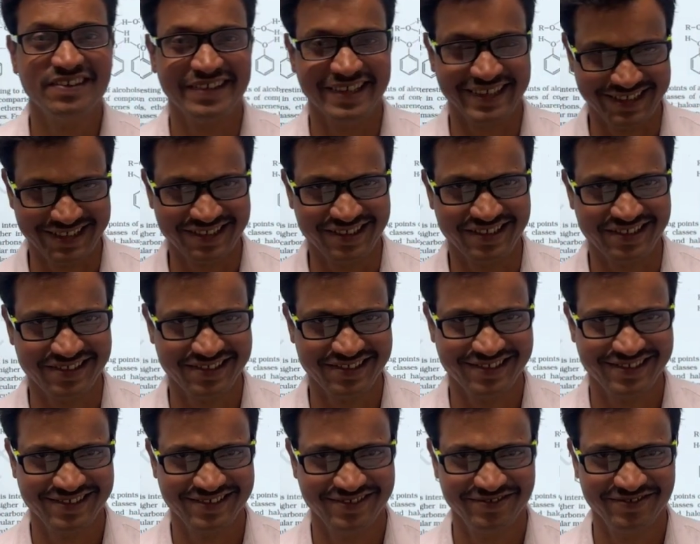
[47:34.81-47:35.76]
in the
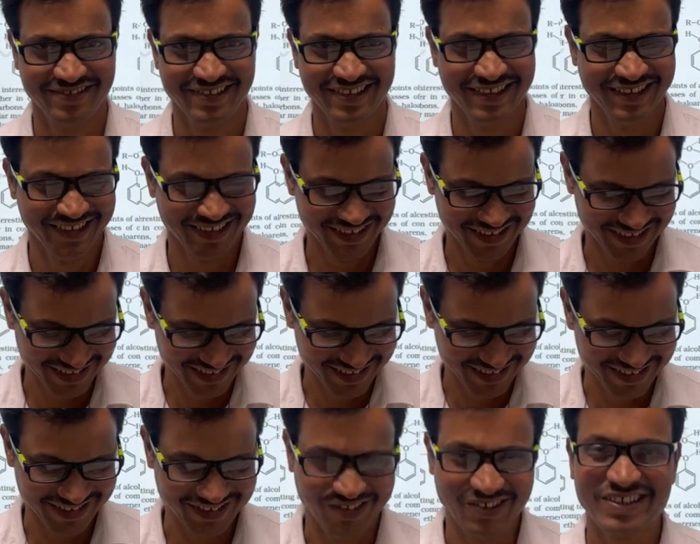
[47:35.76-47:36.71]
next class.
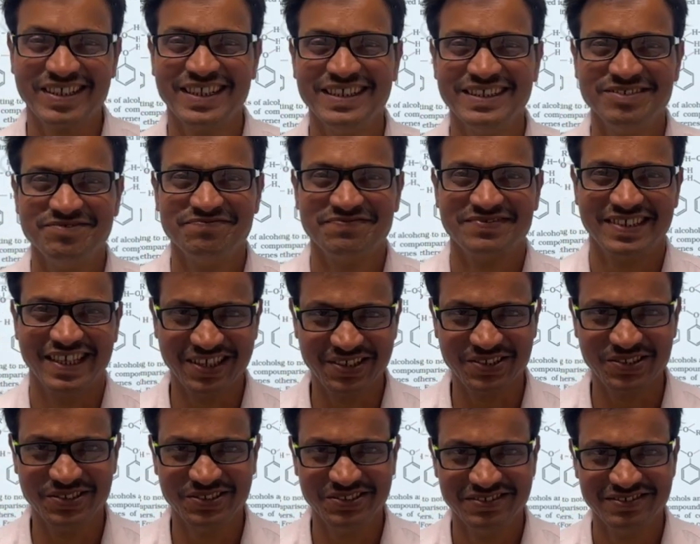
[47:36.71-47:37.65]

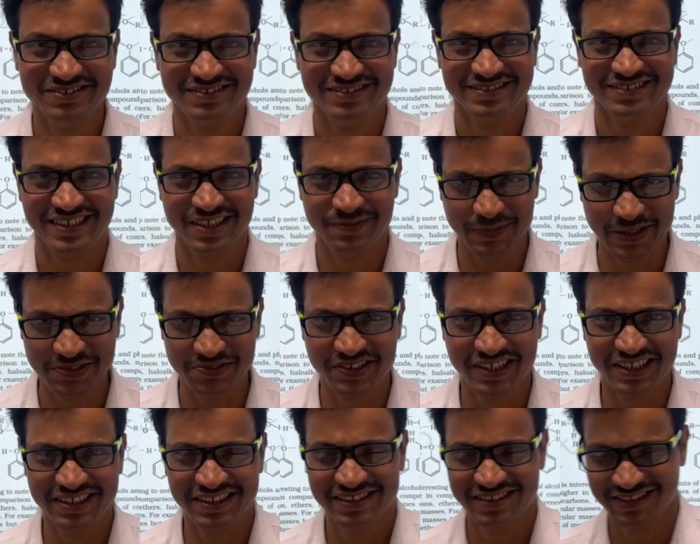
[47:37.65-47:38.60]
Okay. Thank you,
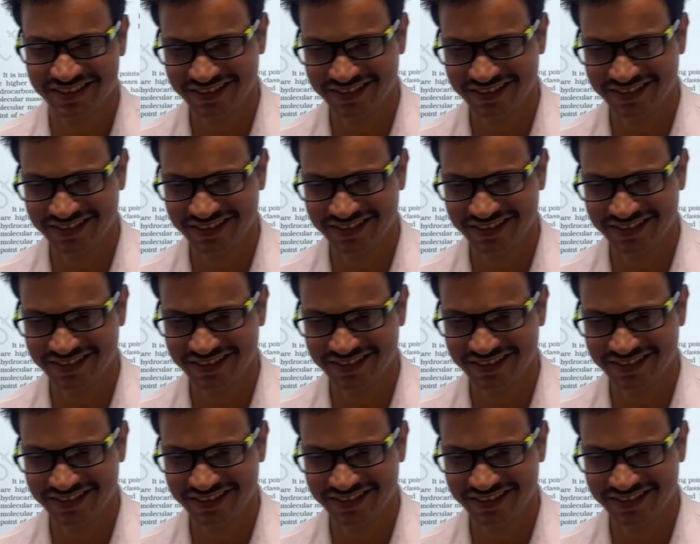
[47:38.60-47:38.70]
Team